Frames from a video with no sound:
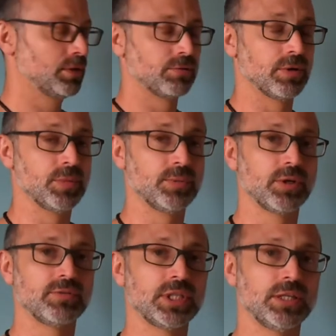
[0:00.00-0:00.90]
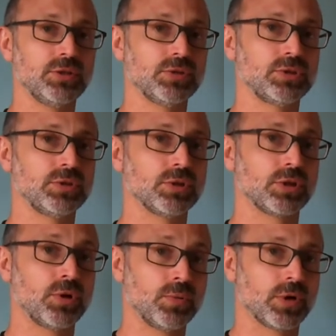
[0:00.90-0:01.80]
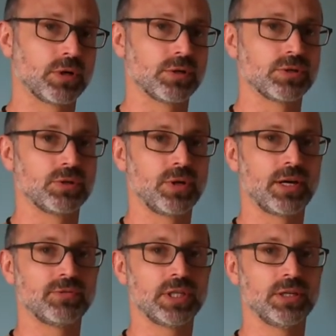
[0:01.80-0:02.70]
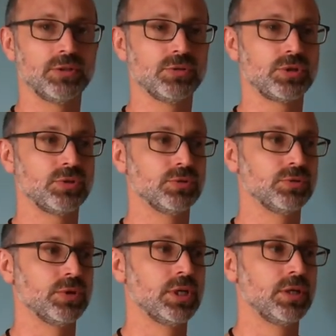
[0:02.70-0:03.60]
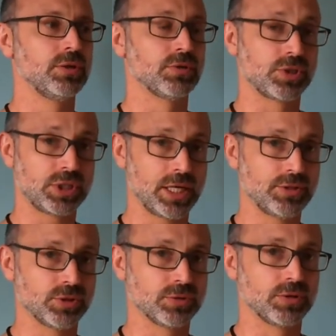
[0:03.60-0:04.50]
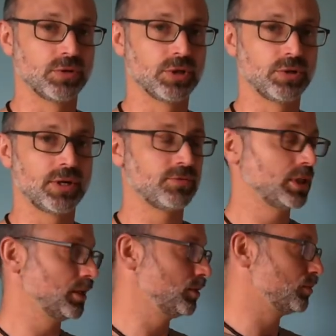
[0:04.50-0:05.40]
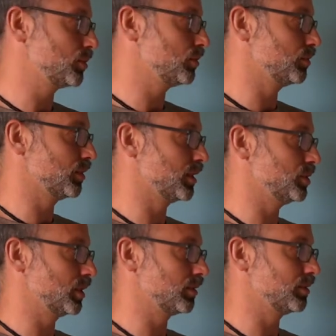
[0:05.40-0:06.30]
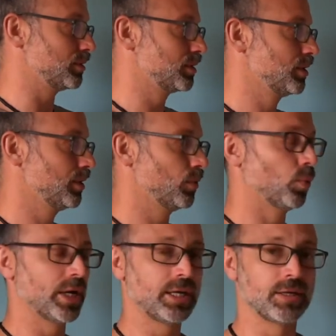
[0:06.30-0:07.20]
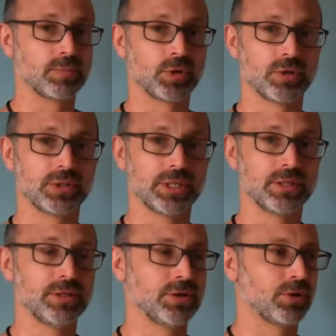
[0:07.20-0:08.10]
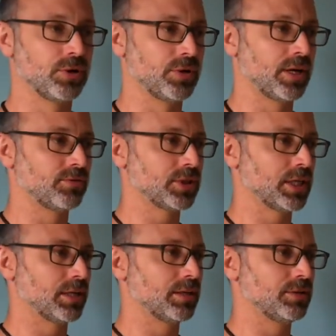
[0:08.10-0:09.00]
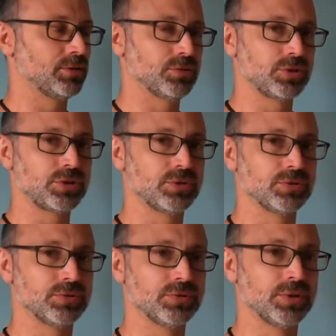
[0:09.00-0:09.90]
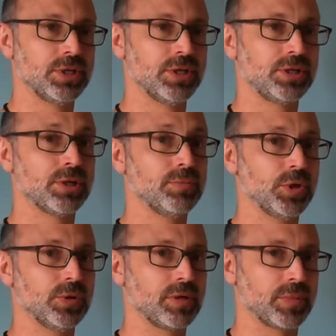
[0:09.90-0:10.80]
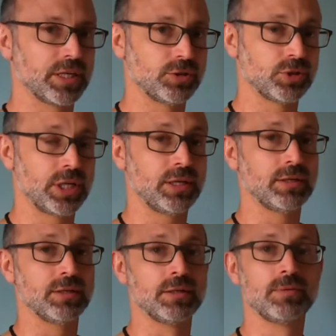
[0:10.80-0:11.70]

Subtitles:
Or maybe you have to get used to your coworkers, or you have to get used to your schedule, or you have to get used to a gerund, waking up early, or you have to get used to commuting by train.